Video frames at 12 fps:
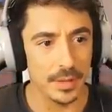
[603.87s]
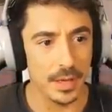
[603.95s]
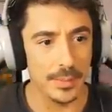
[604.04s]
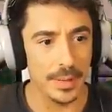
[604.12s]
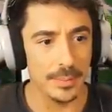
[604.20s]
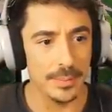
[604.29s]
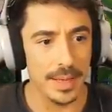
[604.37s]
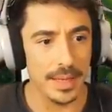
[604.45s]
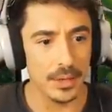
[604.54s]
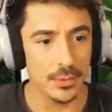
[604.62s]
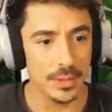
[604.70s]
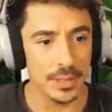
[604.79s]
I mean,
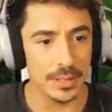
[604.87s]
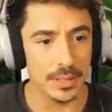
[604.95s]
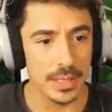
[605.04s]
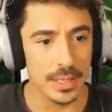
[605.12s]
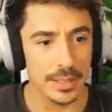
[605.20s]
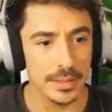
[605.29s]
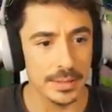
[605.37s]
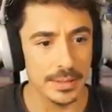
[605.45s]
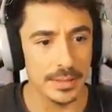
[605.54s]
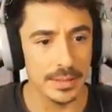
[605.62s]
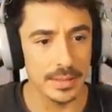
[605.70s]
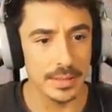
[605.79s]
pink would look
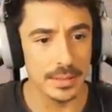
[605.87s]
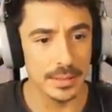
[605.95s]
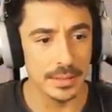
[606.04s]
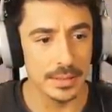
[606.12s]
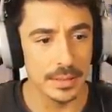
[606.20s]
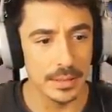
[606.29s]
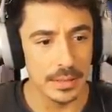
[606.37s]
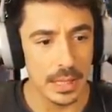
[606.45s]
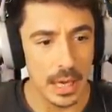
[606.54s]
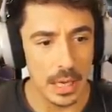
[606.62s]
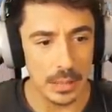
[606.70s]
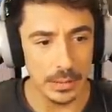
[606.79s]
nice.
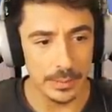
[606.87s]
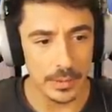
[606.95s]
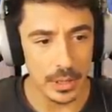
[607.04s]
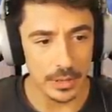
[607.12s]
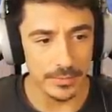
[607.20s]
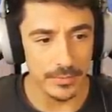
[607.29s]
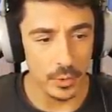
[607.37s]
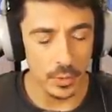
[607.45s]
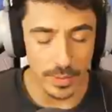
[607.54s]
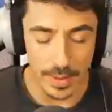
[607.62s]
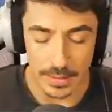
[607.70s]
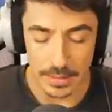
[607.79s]
Oh, I'm kind of for
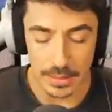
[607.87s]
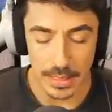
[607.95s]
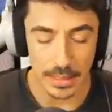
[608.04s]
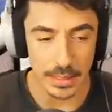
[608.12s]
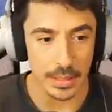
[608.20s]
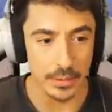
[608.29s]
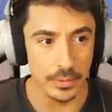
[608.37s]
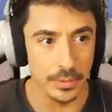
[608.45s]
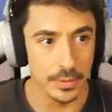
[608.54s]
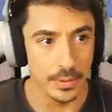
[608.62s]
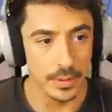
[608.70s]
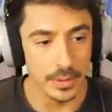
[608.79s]
that, I tell you.
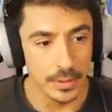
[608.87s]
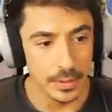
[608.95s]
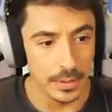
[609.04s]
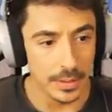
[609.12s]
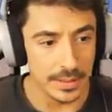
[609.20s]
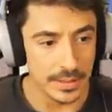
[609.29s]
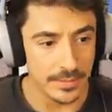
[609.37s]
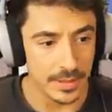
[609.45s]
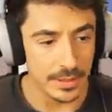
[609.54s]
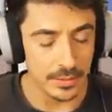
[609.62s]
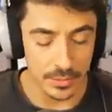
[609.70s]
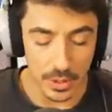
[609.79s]
Let's have a
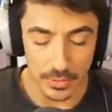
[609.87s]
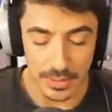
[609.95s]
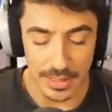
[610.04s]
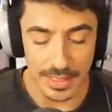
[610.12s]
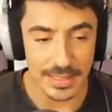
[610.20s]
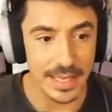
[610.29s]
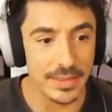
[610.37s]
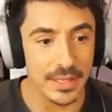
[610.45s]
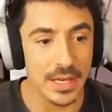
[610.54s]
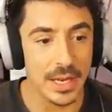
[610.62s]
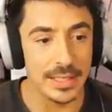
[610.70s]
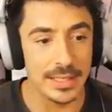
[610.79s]
little goosey. Let's get the
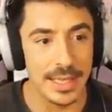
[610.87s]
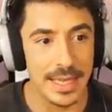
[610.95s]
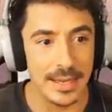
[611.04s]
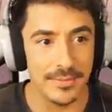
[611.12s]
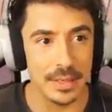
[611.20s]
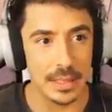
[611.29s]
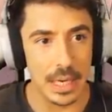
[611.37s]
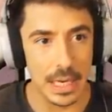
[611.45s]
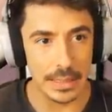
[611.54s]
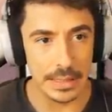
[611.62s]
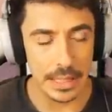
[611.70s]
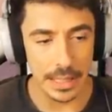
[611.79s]
nice evening
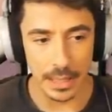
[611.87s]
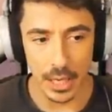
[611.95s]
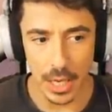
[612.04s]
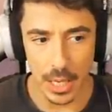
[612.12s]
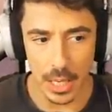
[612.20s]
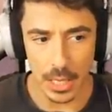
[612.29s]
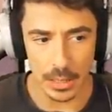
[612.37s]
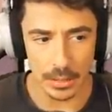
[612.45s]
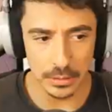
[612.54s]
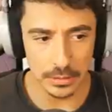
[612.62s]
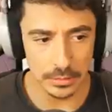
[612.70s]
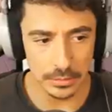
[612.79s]
lighting.
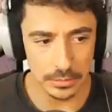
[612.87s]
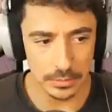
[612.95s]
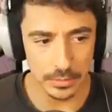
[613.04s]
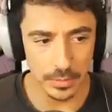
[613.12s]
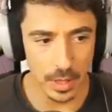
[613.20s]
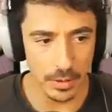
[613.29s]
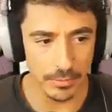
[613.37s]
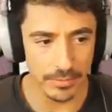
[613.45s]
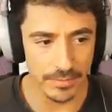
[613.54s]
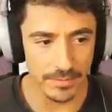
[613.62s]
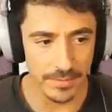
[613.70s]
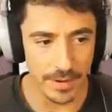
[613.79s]
Oh, oh,
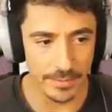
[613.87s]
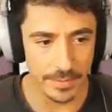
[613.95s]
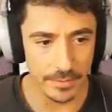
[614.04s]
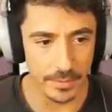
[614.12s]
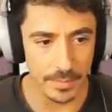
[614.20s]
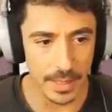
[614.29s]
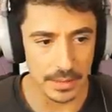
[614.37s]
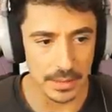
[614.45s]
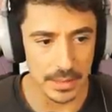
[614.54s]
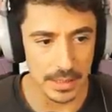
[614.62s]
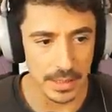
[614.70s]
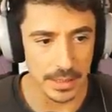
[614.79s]
very
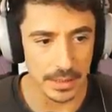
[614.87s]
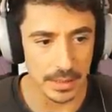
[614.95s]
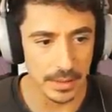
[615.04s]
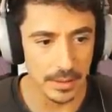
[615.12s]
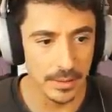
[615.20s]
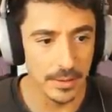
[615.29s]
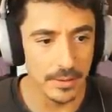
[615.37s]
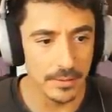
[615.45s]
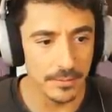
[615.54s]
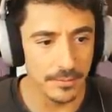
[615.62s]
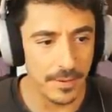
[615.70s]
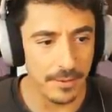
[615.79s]
romantic
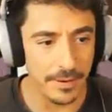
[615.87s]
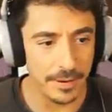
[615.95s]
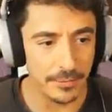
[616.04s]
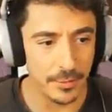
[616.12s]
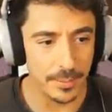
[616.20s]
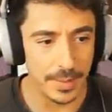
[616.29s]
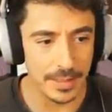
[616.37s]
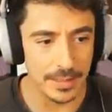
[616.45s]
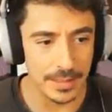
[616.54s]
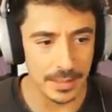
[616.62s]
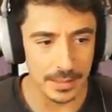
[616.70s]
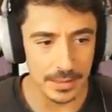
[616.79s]
very
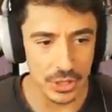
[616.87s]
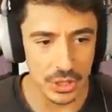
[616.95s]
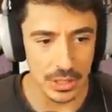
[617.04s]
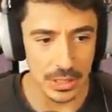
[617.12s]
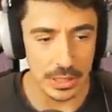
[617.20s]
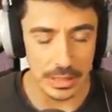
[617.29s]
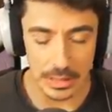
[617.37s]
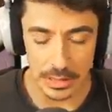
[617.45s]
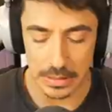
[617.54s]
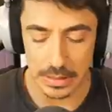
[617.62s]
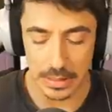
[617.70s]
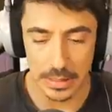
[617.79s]
romantic
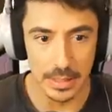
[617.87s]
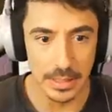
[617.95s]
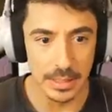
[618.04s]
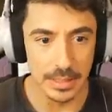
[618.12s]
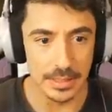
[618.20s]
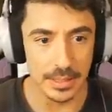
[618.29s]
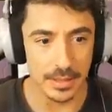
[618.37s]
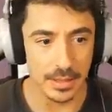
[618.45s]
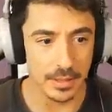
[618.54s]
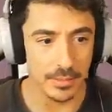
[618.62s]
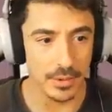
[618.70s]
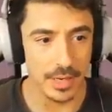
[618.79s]
indeed. So I
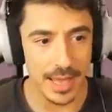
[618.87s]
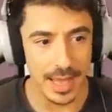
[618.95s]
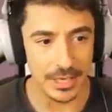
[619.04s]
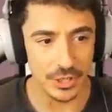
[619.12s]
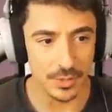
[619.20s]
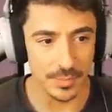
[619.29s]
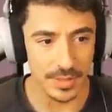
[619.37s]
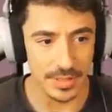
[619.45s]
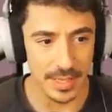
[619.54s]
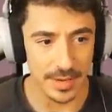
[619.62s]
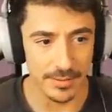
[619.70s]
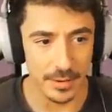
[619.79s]
think I'm going to hedge up this
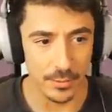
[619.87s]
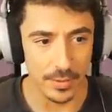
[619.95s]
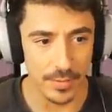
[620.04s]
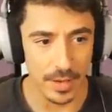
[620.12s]
area with...